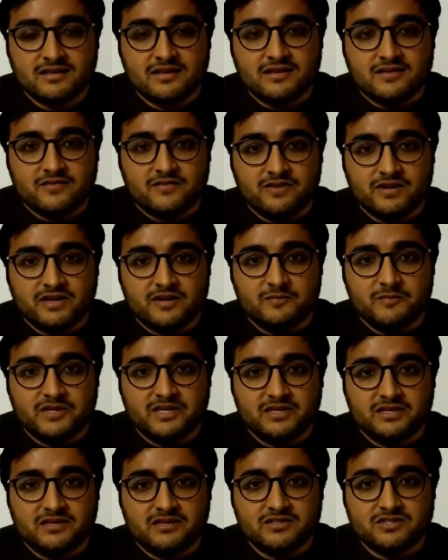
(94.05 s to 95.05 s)
we are
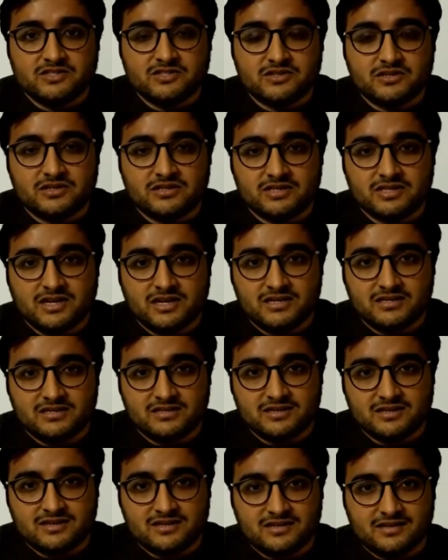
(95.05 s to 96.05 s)
making sure
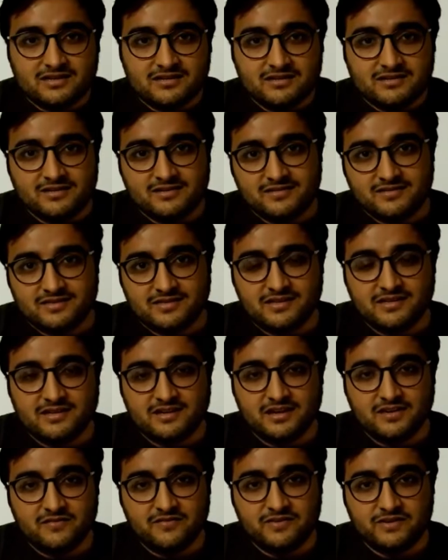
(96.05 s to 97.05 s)
that the
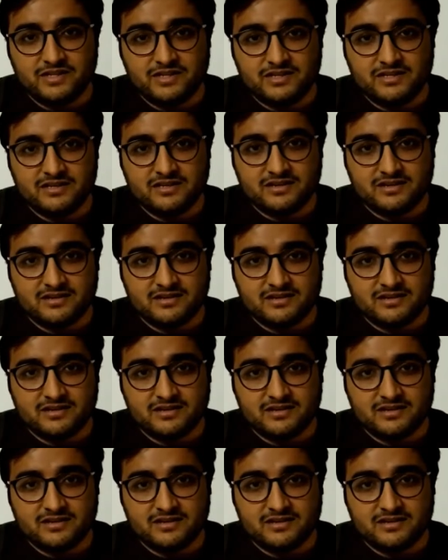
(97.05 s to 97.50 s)
delivery